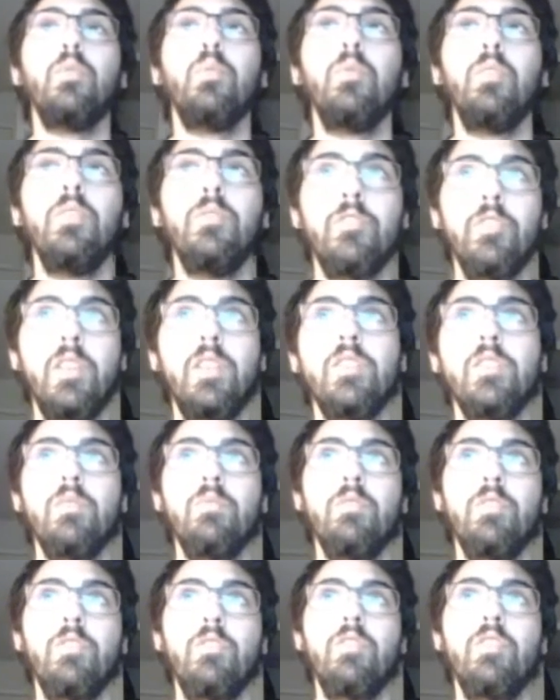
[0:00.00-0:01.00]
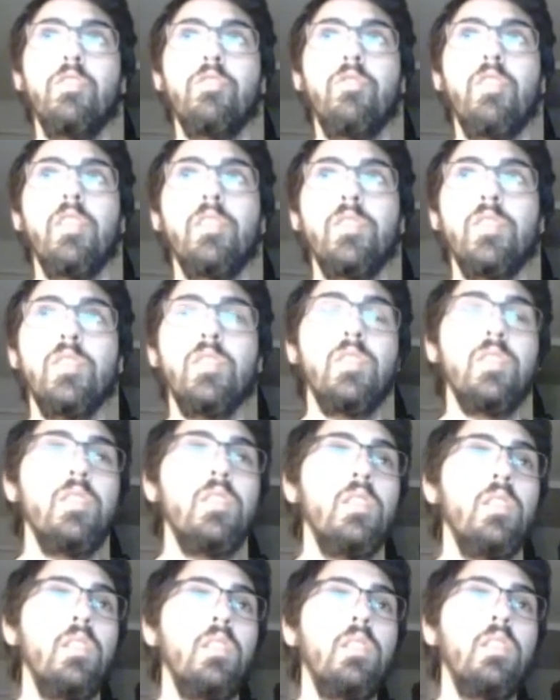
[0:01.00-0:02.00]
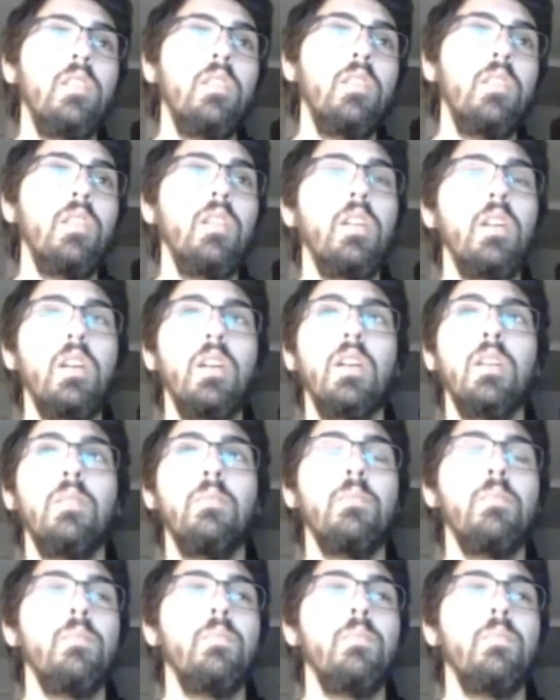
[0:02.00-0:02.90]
we'll have changed the return address. Right.